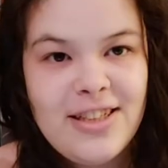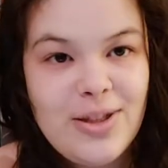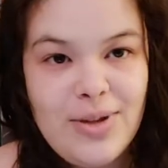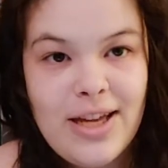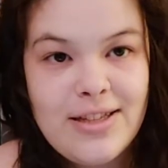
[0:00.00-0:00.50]

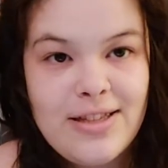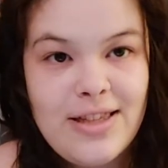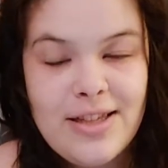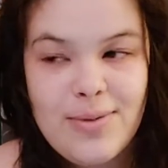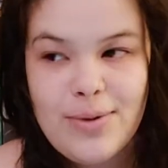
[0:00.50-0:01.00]
So yes,
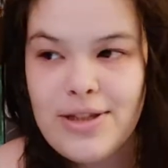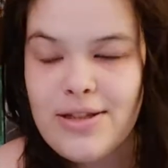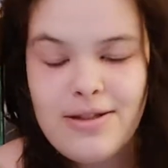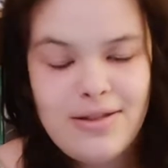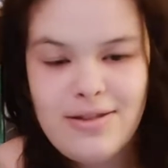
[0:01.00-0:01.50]
this
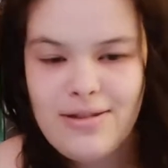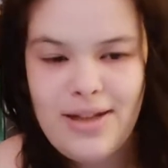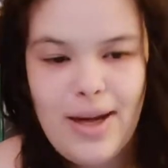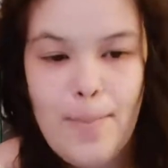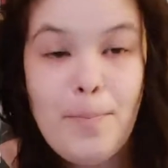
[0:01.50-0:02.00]
was
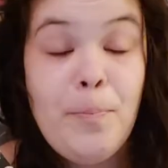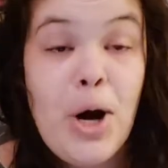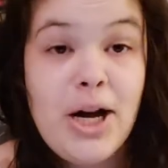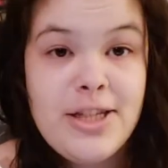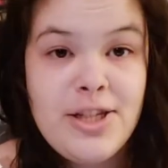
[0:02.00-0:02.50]
a
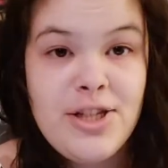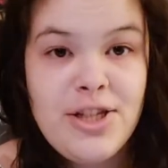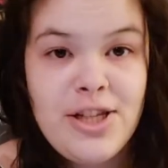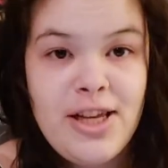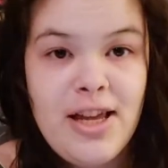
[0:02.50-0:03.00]
bust.